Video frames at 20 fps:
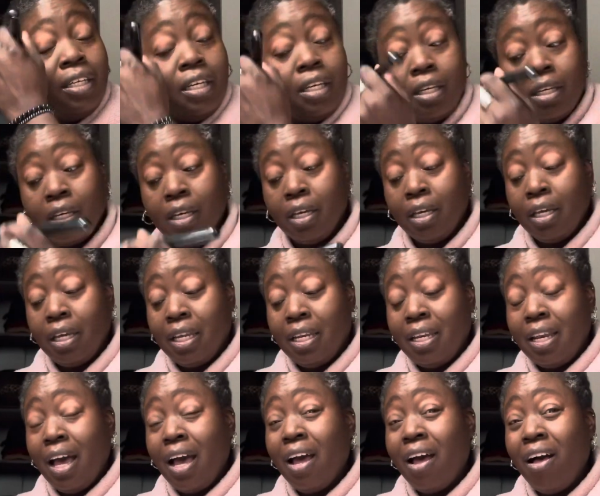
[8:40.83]
Like,
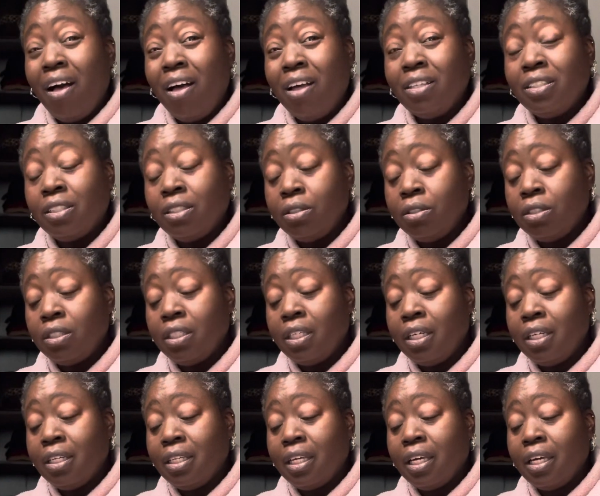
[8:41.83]
not all
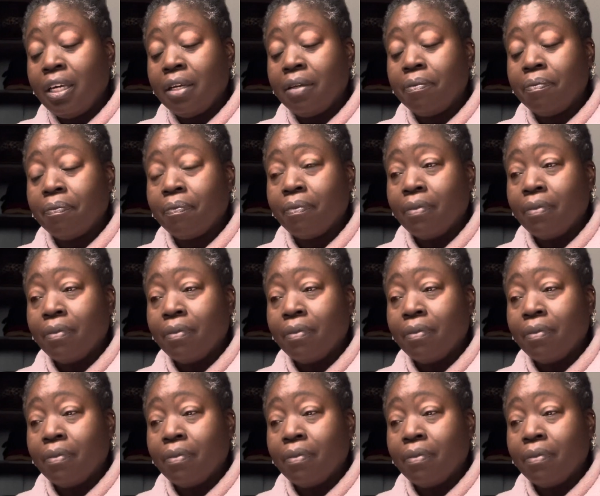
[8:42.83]
sushi. Like,